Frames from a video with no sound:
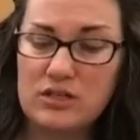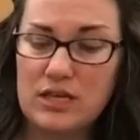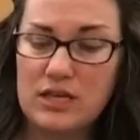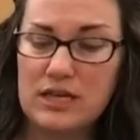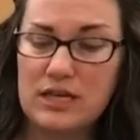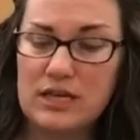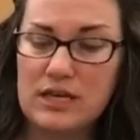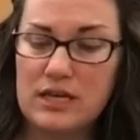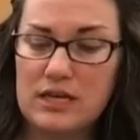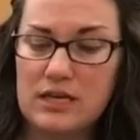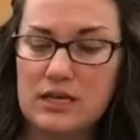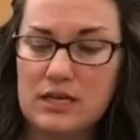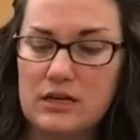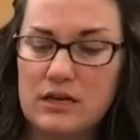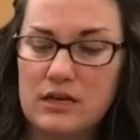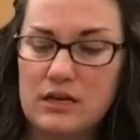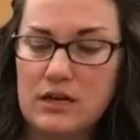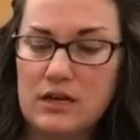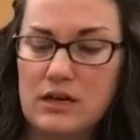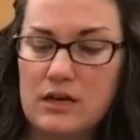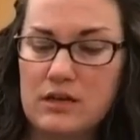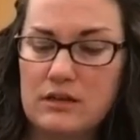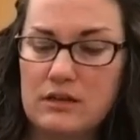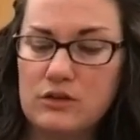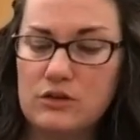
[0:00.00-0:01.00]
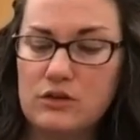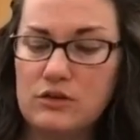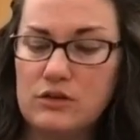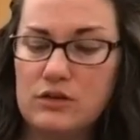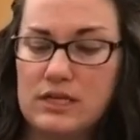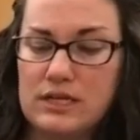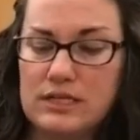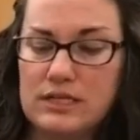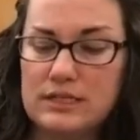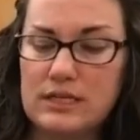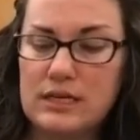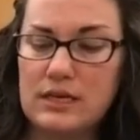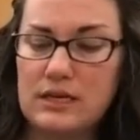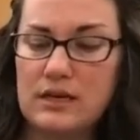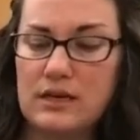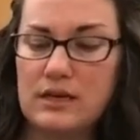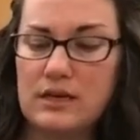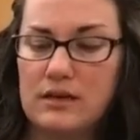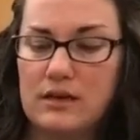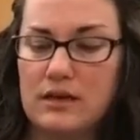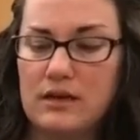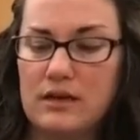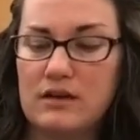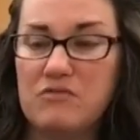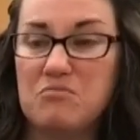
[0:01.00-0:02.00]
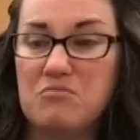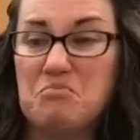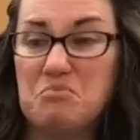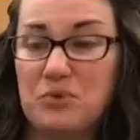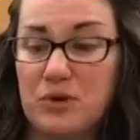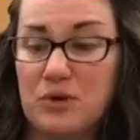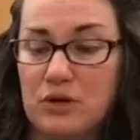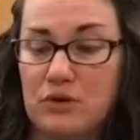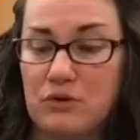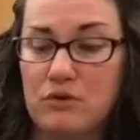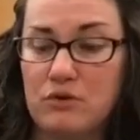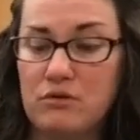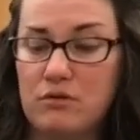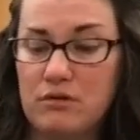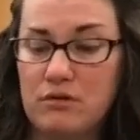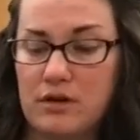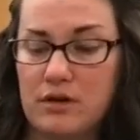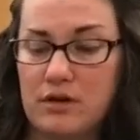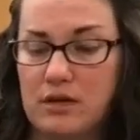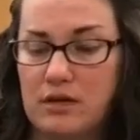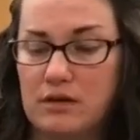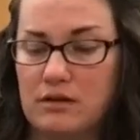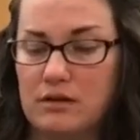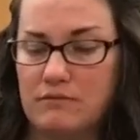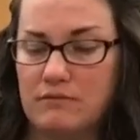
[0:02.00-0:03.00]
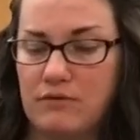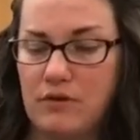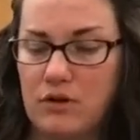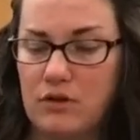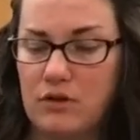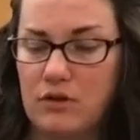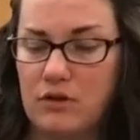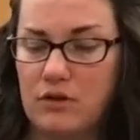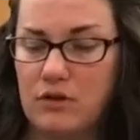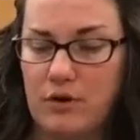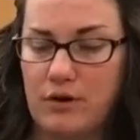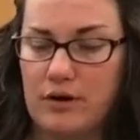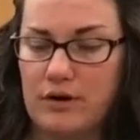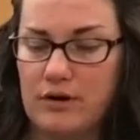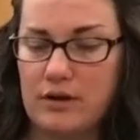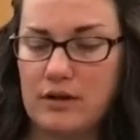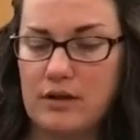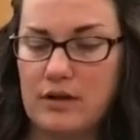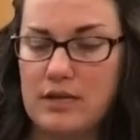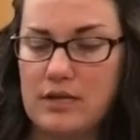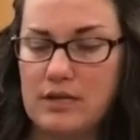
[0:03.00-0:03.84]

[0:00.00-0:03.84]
the cookies can get kind of brittle and fall apart.